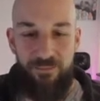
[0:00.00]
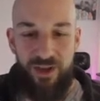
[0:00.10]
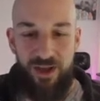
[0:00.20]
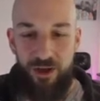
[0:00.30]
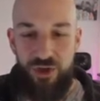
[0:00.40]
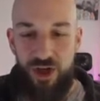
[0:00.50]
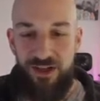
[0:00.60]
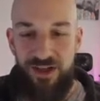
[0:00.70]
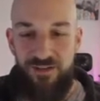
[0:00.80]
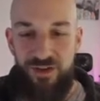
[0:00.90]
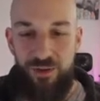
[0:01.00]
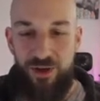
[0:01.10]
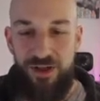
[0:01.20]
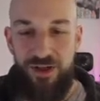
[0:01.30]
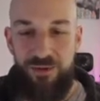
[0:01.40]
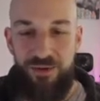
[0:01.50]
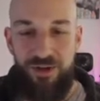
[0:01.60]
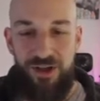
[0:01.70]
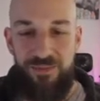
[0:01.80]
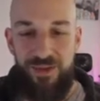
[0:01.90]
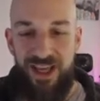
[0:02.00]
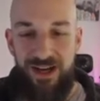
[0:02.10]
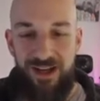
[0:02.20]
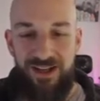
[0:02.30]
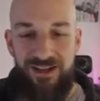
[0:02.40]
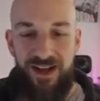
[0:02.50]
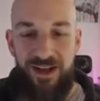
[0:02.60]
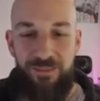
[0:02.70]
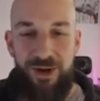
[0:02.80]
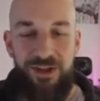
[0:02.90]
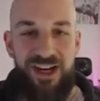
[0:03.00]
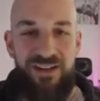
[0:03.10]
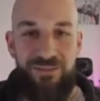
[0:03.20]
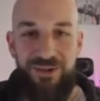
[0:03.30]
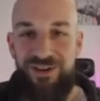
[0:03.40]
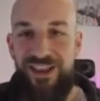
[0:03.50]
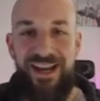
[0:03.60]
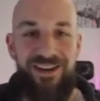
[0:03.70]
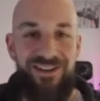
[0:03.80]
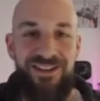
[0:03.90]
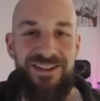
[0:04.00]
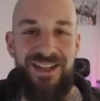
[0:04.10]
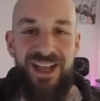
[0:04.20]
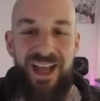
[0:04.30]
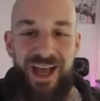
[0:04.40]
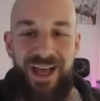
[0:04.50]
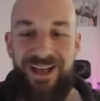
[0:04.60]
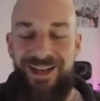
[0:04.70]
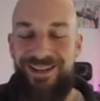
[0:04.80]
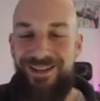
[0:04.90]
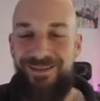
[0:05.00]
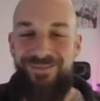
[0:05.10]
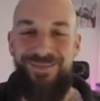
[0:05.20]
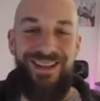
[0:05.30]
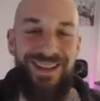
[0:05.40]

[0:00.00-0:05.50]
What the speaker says: Call John if you want a really good mechanic. No, I'm probably gonna have to blur that out.